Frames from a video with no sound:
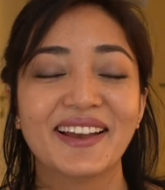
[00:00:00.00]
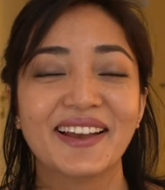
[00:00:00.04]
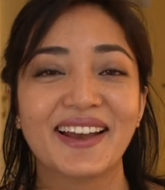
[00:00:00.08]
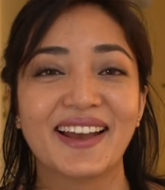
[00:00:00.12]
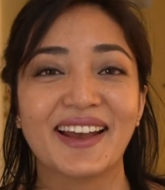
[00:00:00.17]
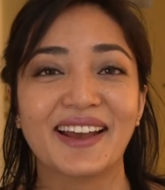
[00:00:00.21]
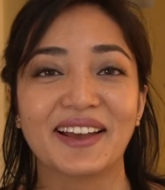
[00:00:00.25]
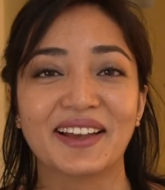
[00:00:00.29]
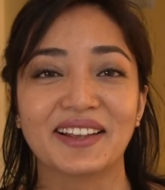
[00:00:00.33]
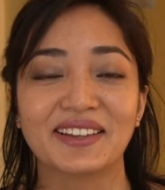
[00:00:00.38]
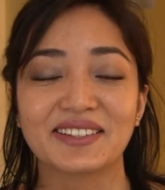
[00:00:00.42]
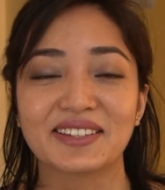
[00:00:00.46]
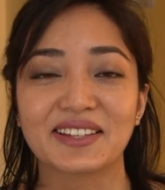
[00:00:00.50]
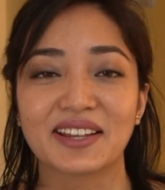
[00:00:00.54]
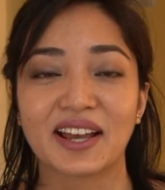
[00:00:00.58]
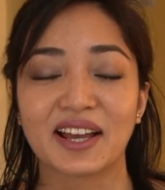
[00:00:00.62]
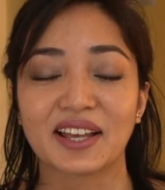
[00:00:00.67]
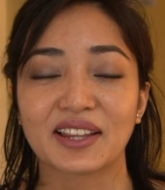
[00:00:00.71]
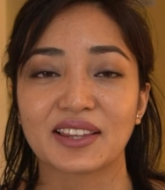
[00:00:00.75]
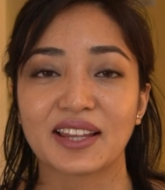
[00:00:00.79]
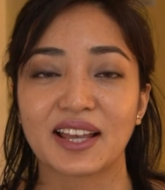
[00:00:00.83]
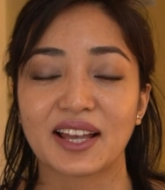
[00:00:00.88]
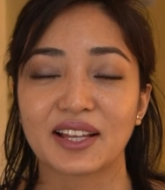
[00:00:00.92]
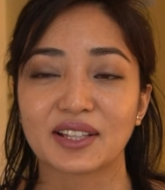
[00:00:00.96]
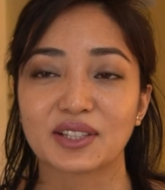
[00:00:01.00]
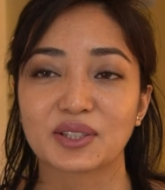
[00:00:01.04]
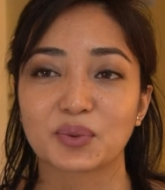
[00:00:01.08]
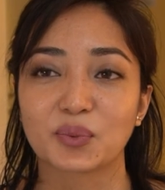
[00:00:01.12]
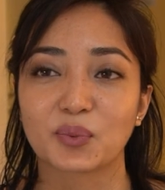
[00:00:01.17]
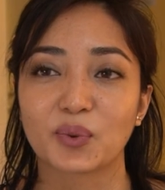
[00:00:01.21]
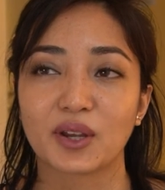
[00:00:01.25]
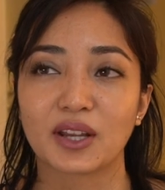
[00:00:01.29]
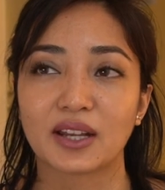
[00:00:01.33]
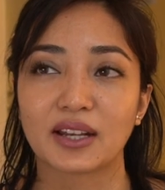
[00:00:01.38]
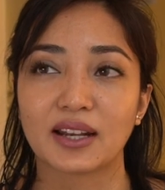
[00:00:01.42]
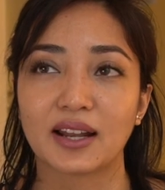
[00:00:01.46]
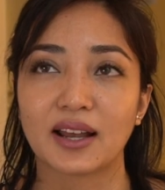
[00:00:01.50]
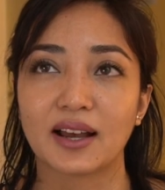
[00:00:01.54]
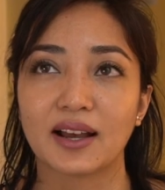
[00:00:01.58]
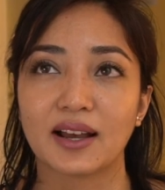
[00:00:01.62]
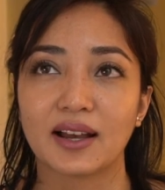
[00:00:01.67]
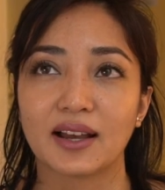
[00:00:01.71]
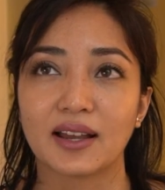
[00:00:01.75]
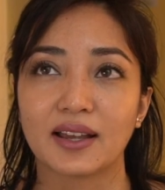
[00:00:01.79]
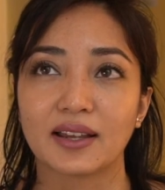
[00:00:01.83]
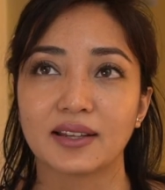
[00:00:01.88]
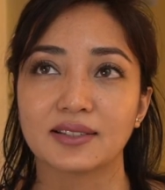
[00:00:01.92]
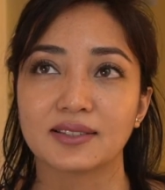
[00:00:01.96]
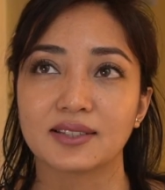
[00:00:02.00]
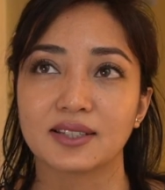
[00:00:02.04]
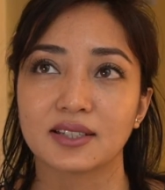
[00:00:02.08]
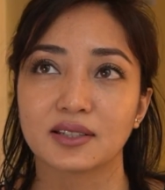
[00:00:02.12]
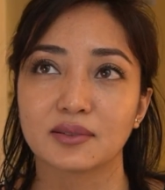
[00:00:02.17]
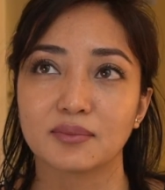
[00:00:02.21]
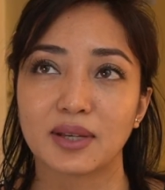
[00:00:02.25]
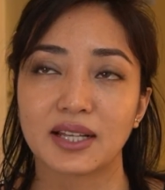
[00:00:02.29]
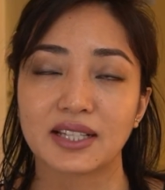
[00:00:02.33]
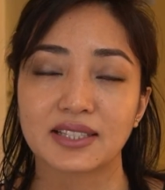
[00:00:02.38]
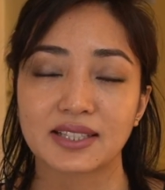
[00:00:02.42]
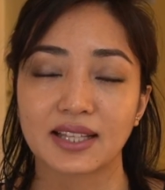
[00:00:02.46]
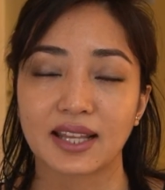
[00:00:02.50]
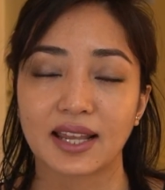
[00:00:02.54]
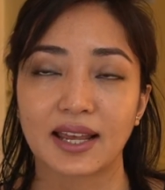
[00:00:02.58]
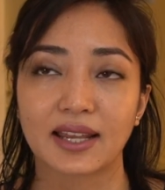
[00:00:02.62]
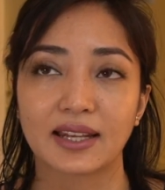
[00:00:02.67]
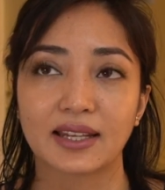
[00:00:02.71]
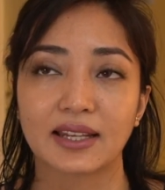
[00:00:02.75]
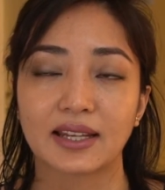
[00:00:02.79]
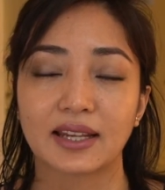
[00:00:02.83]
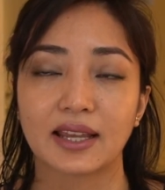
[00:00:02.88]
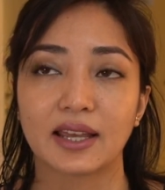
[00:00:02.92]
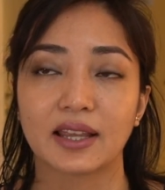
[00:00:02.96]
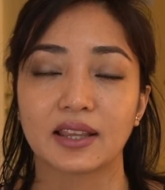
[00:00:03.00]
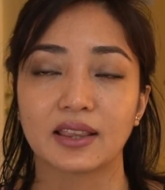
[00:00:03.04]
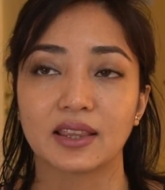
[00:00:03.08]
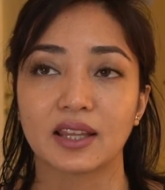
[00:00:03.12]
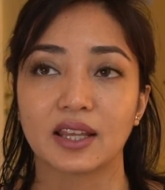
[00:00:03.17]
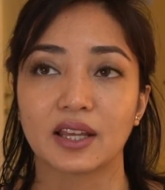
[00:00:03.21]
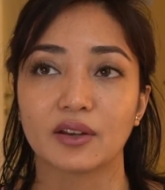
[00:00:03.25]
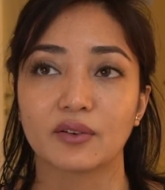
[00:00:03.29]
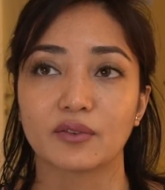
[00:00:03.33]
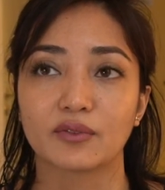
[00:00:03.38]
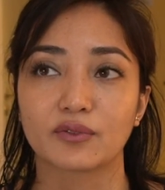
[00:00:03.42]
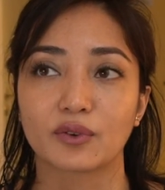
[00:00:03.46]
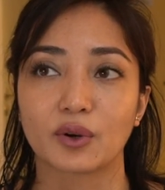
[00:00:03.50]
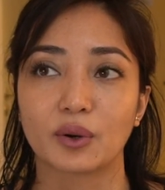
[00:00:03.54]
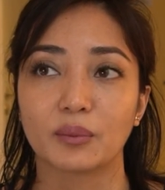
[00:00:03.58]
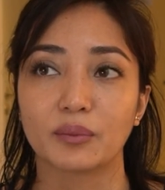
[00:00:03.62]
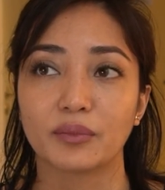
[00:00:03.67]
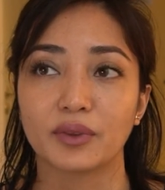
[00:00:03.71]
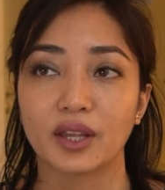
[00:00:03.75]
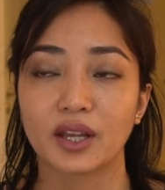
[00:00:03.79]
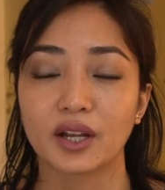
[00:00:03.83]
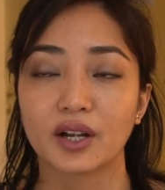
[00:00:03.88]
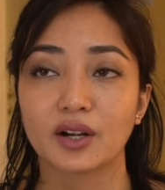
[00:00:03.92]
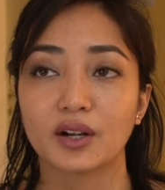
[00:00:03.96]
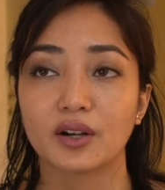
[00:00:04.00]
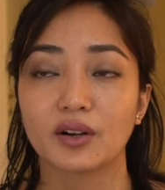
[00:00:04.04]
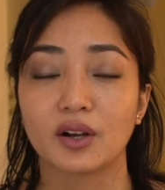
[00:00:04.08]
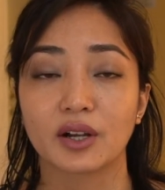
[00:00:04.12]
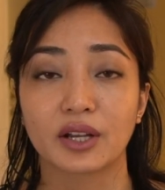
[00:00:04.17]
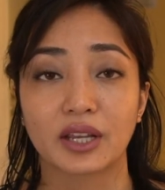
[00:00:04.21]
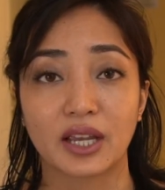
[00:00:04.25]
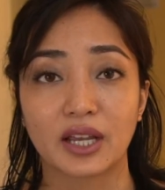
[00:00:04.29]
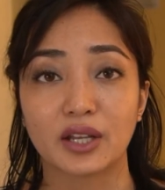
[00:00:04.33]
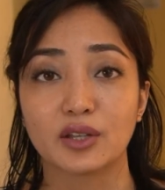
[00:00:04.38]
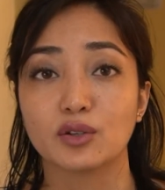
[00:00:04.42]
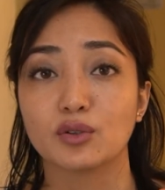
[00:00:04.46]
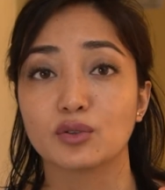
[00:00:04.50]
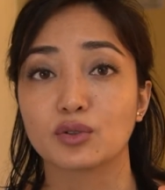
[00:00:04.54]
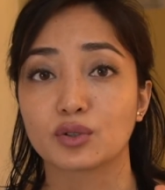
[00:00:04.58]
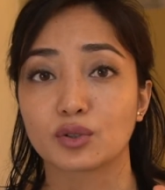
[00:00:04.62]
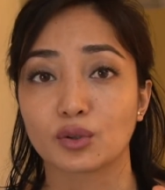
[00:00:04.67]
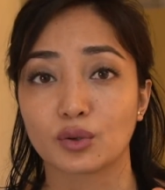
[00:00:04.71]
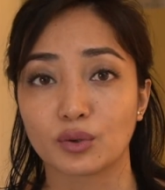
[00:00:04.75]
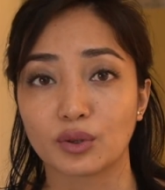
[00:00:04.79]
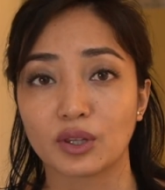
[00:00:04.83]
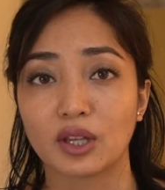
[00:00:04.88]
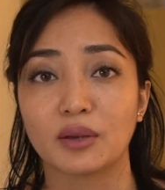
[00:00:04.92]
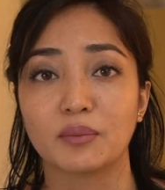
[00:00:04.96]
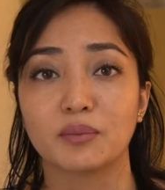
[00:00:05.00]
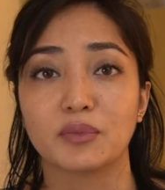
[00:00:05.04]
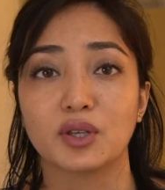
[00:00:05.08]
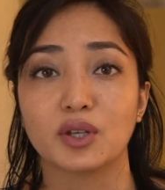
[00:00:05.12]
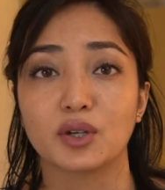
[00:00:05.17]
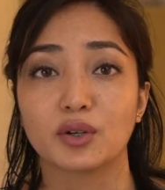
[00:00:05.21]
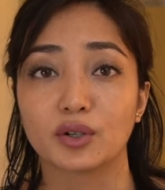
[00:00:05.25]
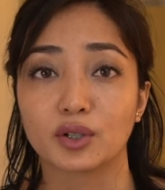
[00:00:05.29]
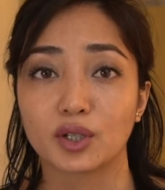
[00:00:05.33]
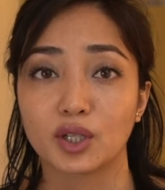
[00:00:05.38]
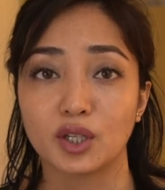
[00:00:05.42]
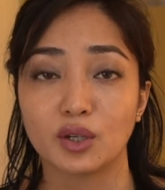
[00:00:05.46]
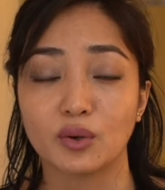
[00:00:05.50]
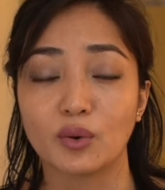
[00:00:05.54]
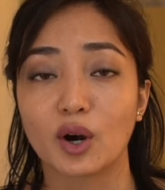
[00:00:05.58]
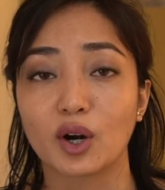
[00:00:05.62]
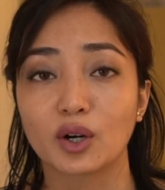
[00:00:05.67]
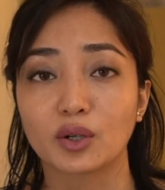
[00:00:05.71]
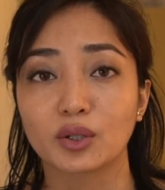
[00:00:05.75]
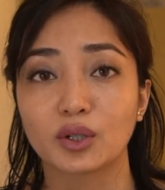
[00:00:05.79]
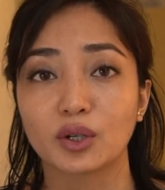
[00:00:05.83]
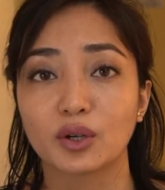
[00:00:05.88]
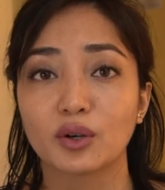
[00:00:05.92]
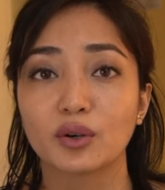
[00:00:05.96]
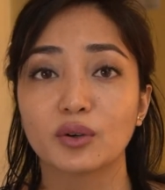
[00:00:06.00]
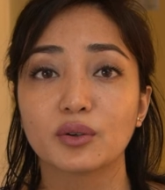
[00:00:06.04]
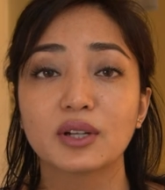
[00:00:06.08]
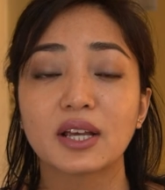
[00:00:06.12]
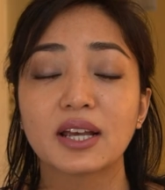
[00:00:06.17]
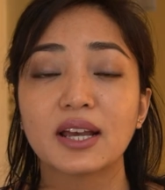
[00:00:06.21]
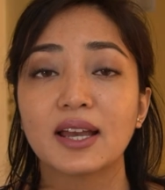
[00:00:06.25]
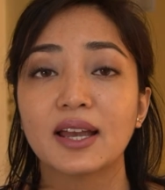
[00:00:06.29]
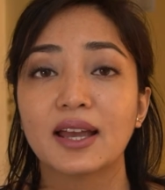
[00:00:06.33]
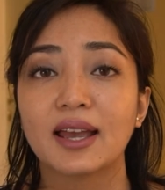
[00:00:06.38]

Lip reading: and yeah, that's when I did my scanning, and then from there again you show them your QR code,